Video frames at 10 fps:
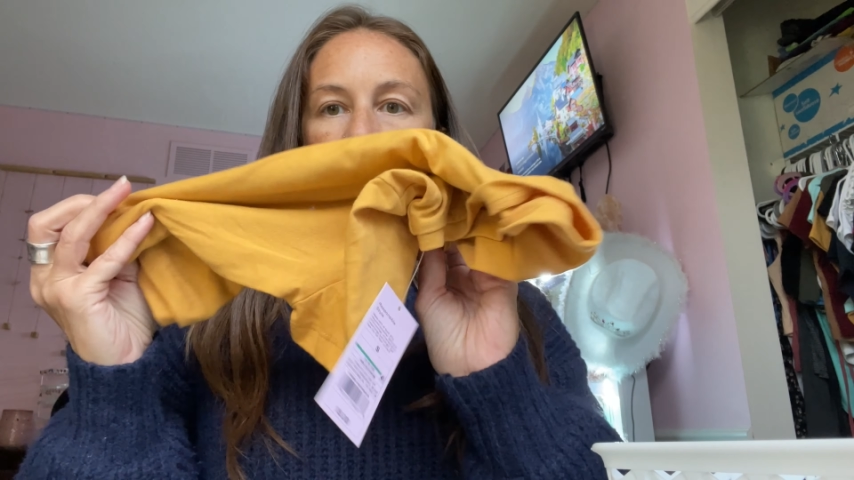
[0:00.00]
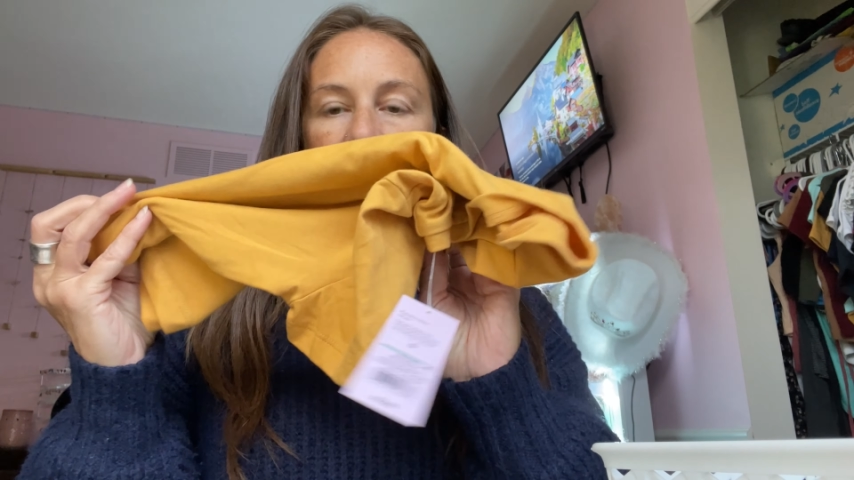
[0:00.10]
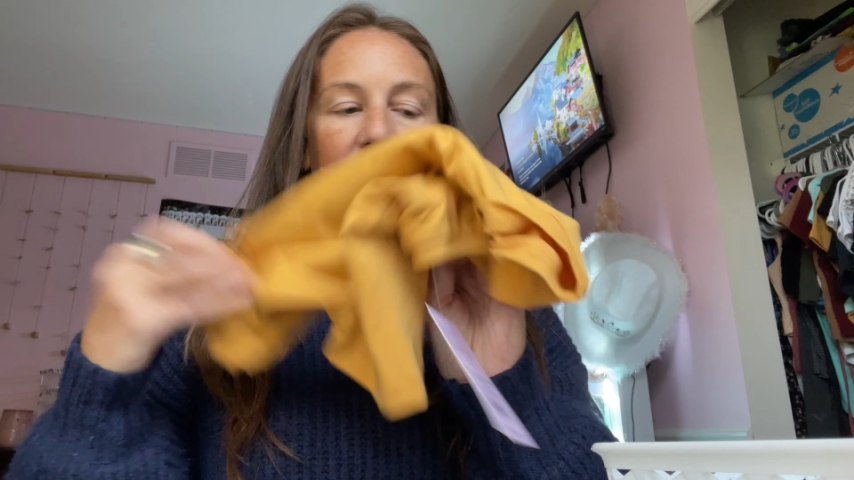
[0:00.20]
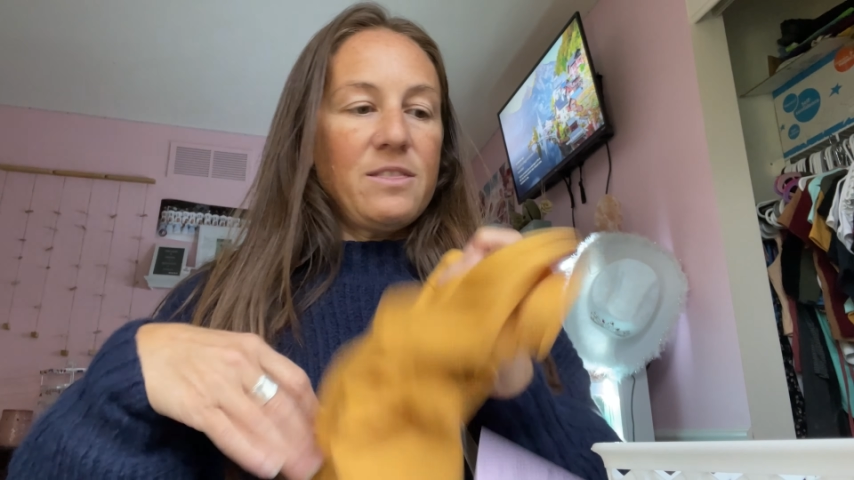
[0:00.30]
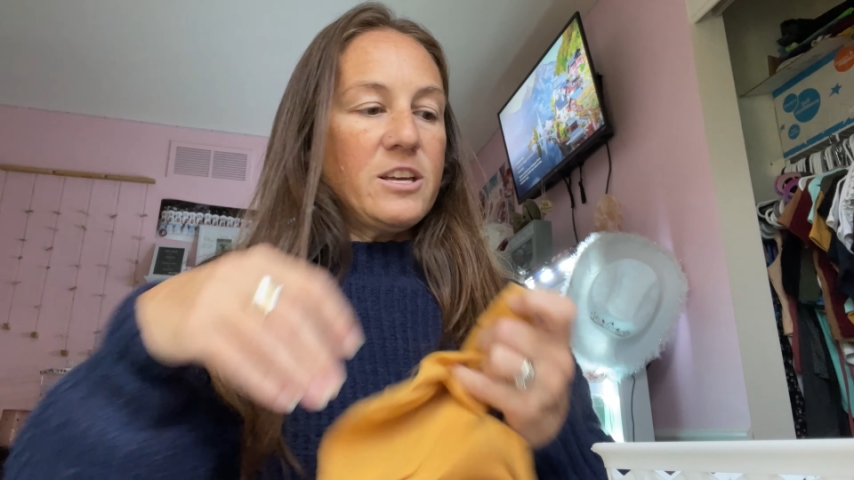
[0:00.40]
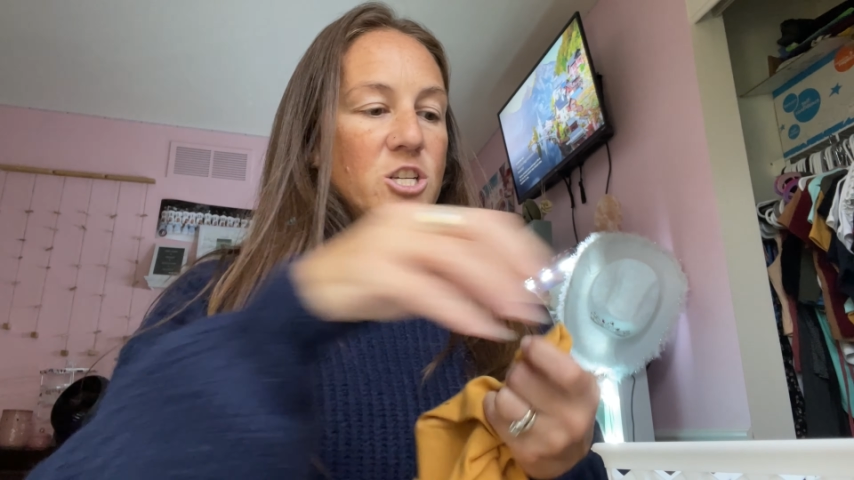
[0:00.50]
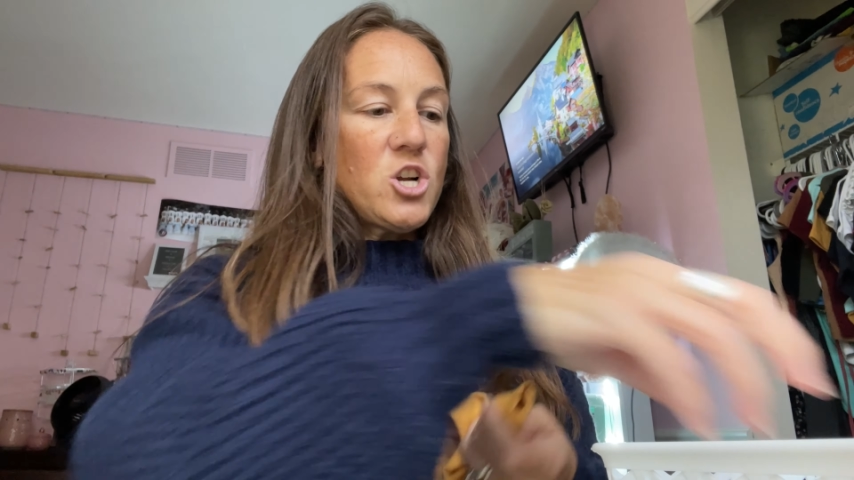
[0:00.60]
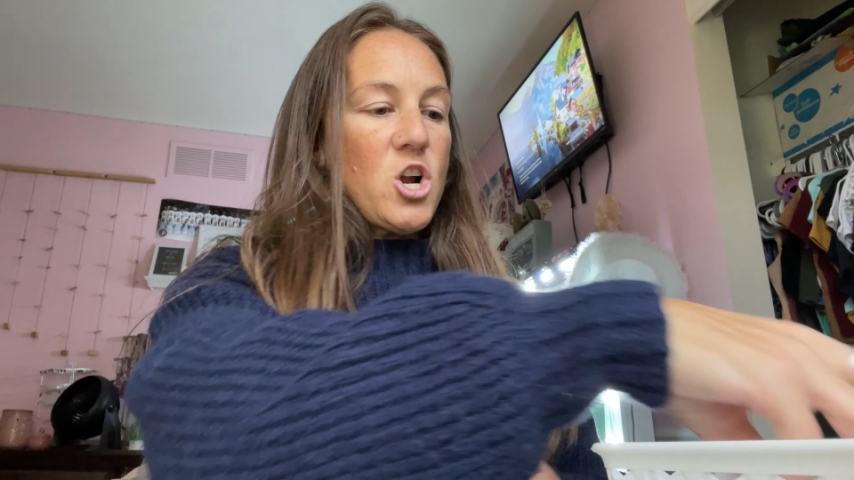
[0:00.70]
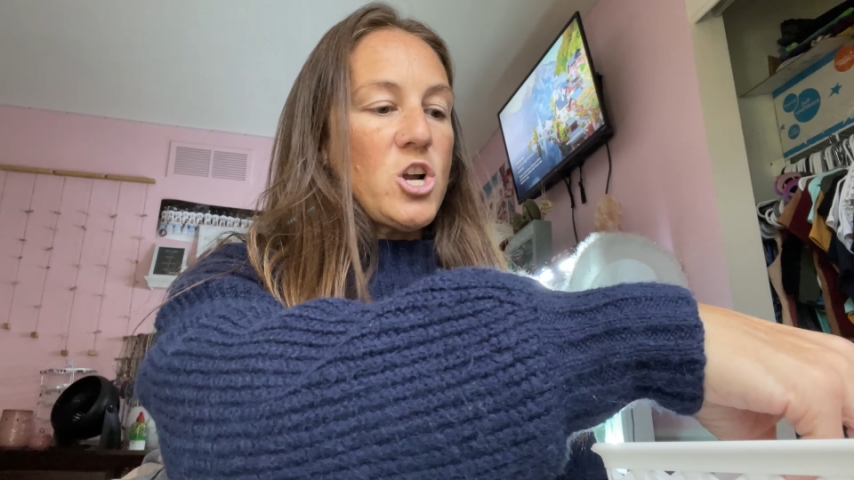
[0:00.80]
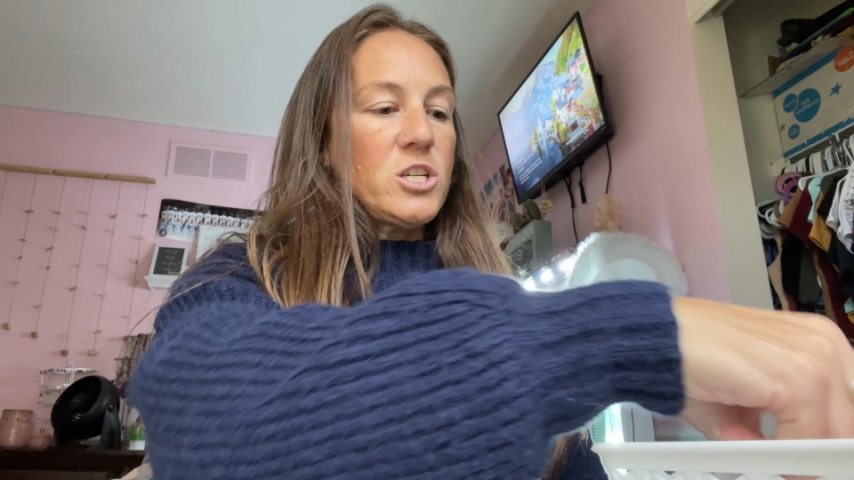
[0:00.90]
get the
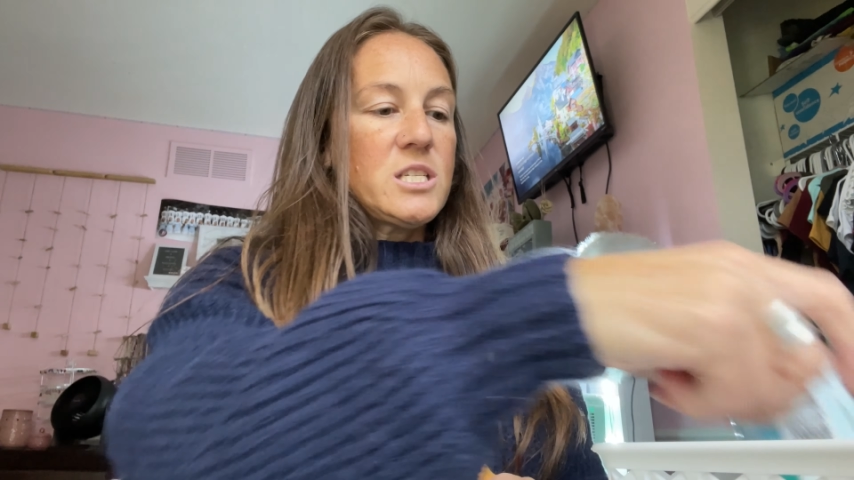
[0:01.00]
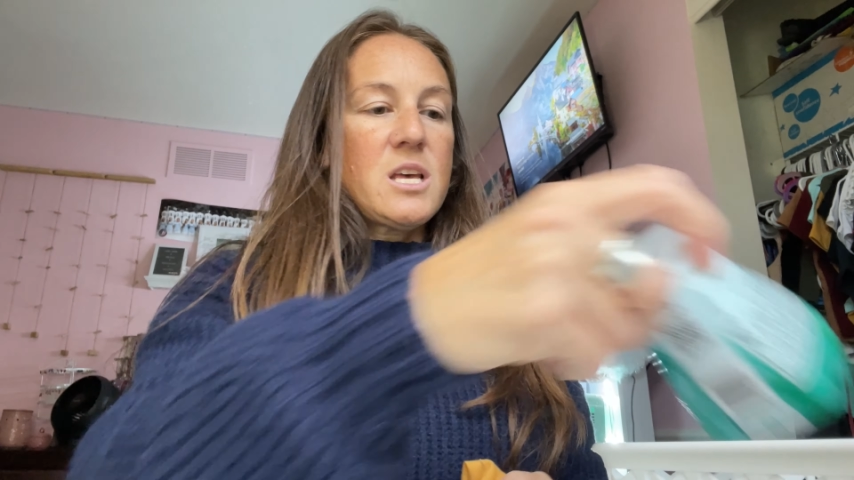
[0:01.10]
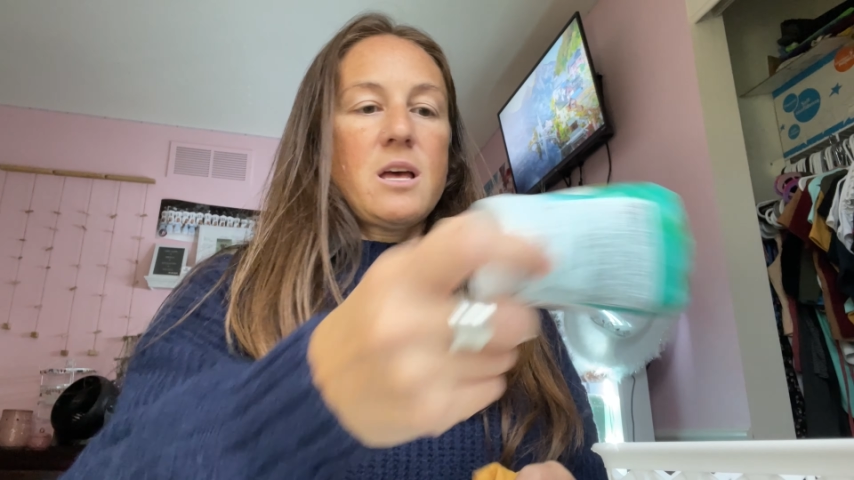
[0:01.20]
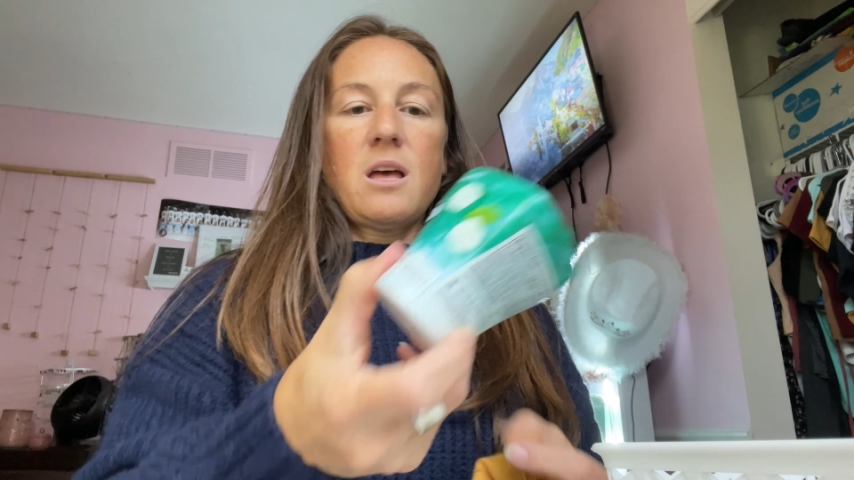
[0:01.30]
shirt.